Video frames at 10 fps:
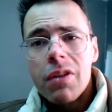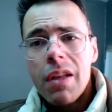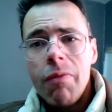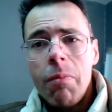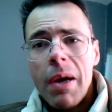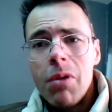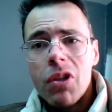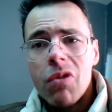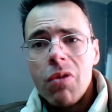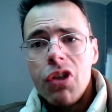staff
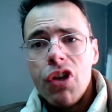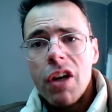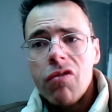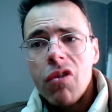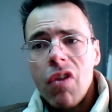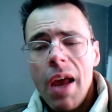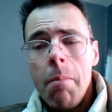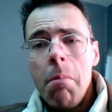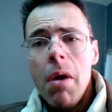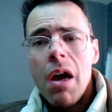members rejected
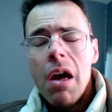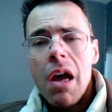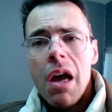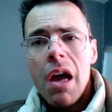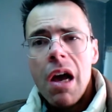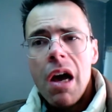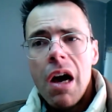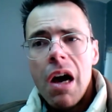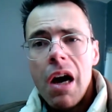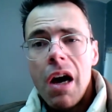him.
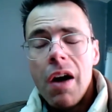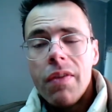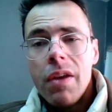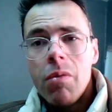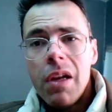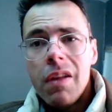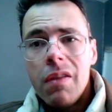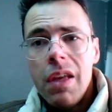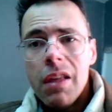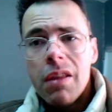Uh, they really
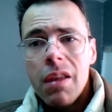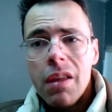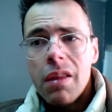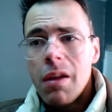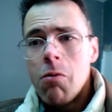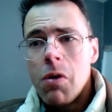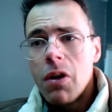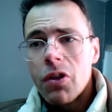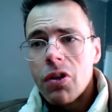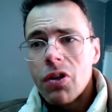did. There
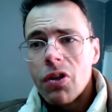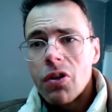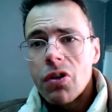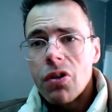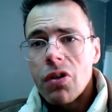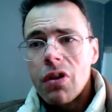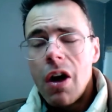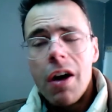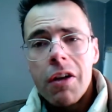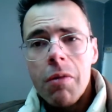was
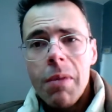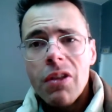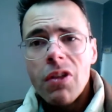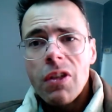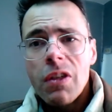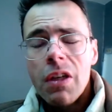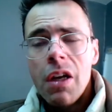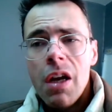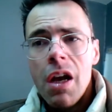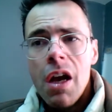arguments.
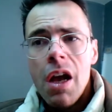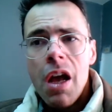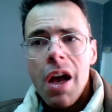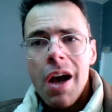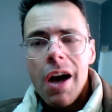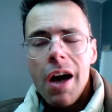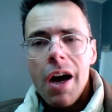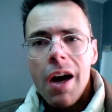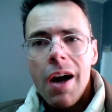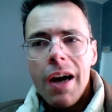
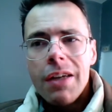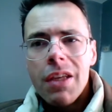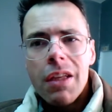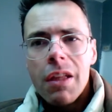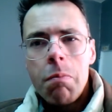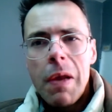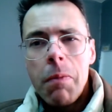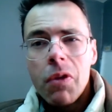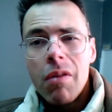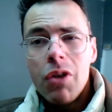Uh, I think that
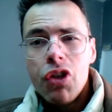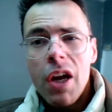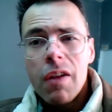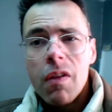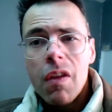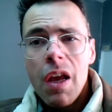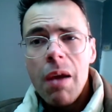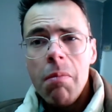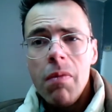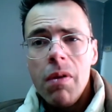people that rejected
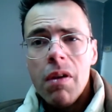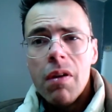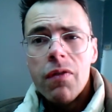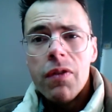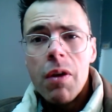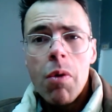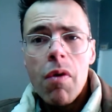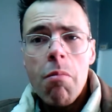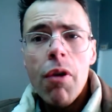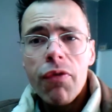him, they were
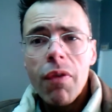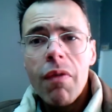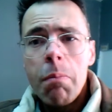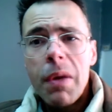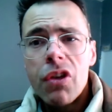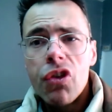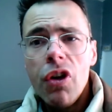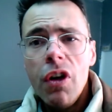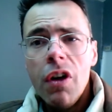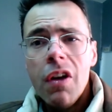removed from the
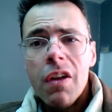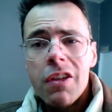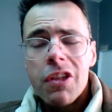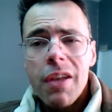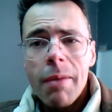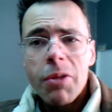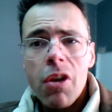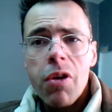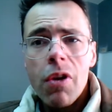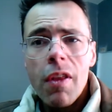picture,
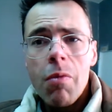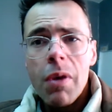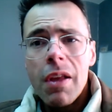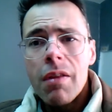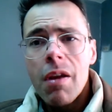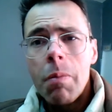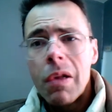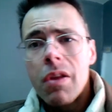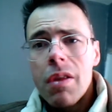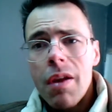substituted with
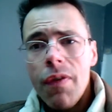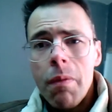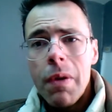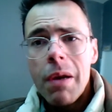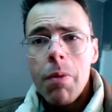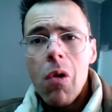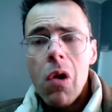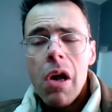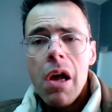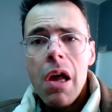completely different people.